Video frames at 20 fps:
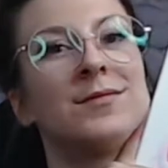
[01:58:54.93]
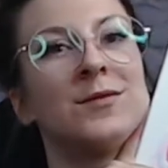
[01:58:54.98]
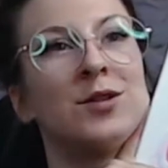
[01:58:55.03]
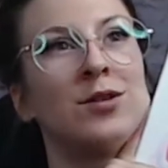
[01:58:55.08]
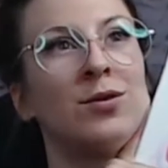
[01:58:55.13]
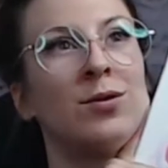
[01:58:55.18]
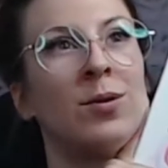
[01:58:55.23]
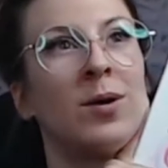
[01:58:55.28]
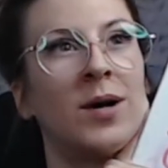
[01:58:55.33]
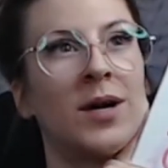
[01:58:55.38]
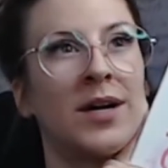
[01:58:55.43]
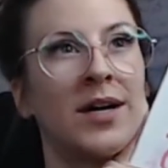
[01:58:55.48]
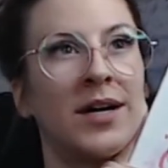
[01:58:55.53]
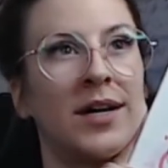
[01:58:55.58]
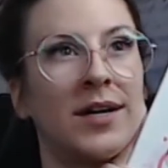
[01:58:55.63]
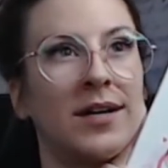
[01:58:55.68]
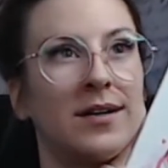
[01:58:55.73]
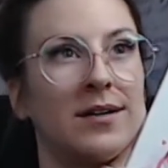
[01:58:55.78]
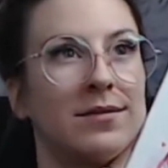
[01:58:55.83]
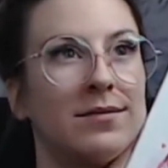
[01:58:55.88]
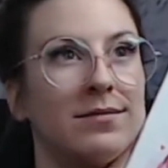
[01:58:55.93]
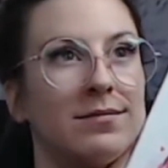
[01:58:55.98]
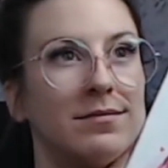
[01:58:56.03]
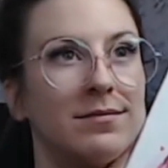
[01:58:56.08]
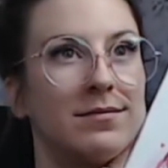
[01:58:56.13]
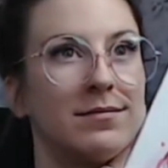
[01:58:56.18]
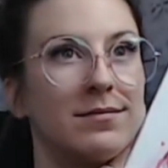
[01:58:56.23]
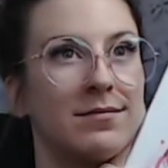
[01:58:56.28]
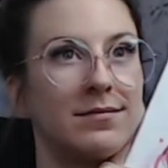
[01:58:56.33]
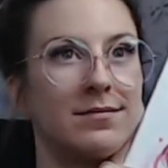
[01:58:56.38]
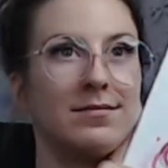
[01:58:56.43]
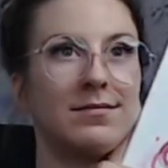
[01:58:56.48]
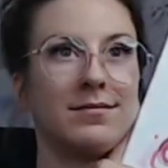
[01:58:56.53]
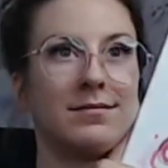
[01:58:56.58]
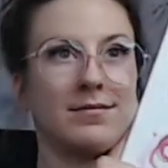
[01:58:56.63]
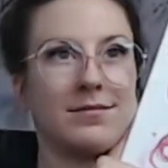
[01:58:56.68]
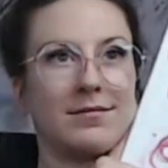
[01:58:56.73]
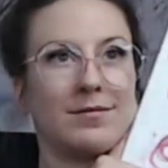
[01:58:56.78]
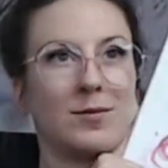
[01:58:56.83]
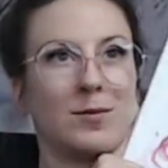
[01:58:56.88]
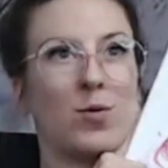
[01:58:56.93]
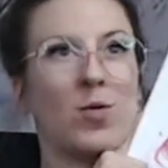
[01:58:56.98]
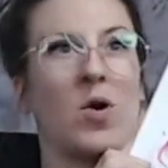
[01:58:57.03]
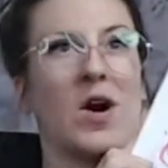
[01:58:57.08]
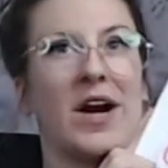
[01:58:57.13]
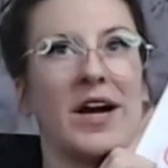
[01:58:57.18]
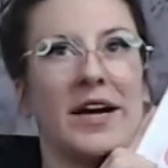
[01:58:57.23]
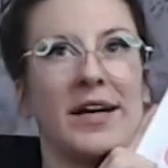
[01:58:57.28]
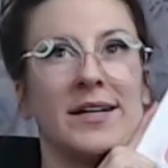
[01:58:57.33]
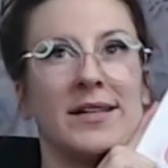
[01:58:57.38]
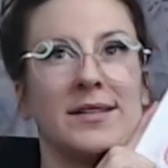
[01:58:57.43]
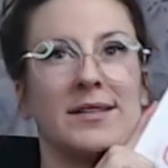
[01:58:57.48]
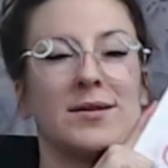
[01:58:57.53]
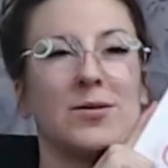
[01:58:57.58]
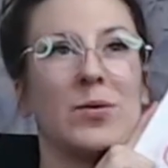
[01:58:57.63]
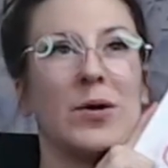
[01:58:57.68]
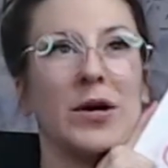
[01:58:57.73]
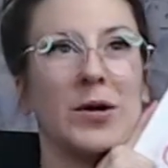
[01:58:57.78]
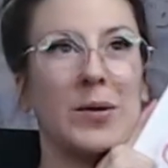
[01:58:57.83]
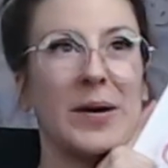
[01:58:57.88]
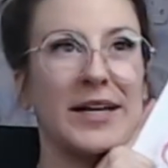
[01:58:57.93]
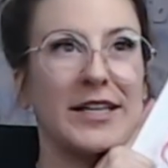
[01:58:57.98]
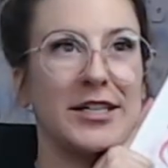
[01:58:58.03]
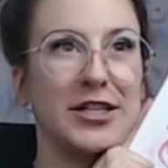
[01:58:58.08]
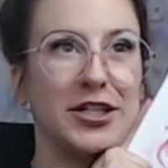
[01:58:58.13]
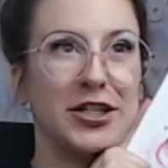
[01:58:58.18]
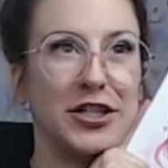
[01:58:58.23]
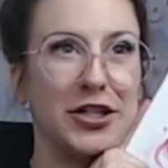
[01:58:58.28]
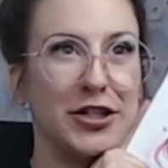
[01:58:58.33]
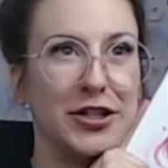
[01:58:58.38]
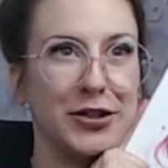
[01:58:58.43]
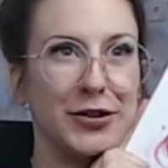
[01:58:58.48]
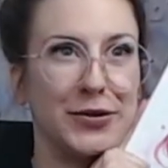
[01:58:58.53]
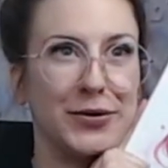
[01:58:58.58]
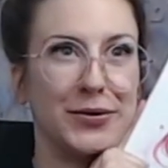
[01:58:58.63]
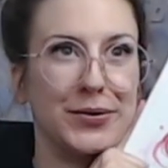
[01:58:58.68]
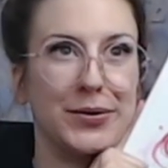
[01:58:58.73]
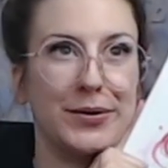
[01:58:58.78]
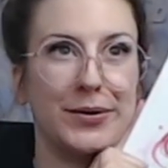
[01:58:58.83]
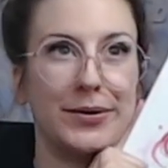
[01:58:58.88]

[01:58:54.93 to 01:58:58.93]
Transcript: Do I. What? What do I do?